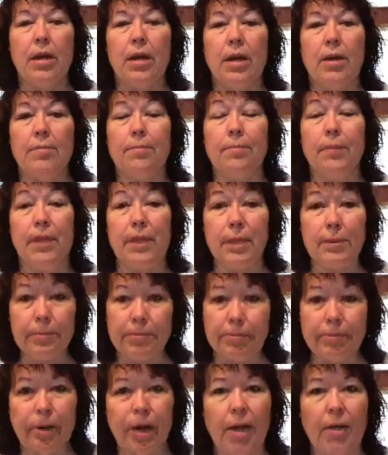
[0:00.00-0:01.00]
Many
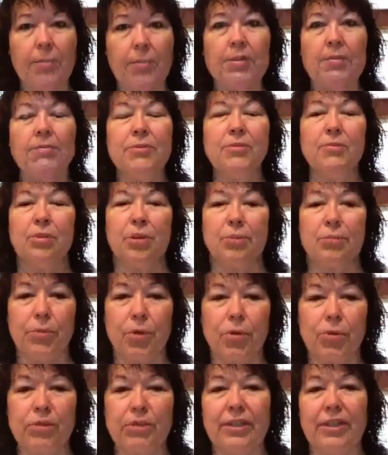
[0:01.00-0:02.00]
problems will
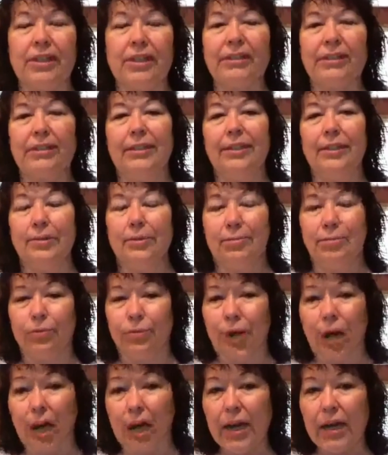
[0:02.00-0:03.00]
most likely
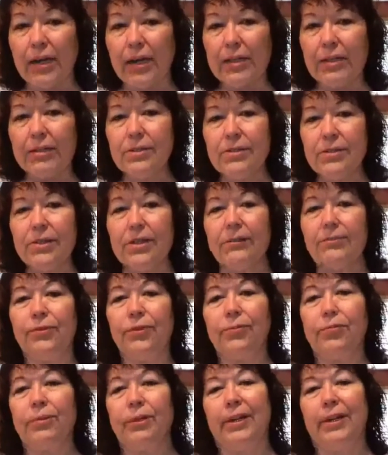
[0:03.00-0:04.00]
arise if
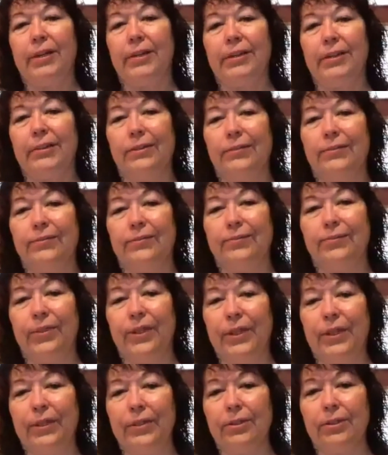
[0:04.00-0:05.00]
you play in the
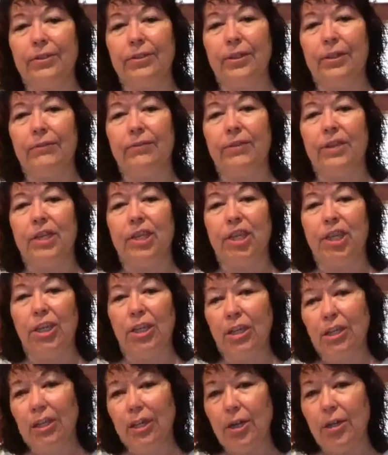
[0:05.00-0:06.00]
field of the
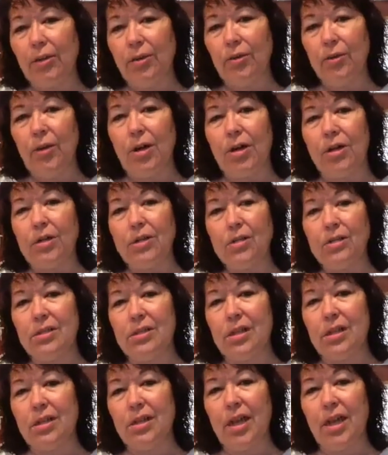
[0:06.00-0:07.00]
ego on
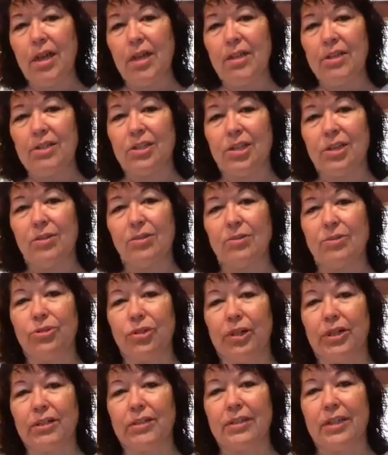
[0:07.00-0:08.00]
Sunday, so
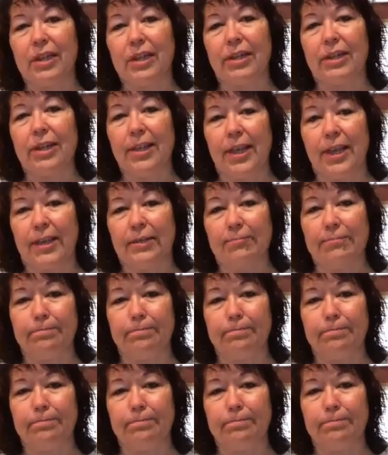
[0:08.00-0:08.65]
try to stay out of that.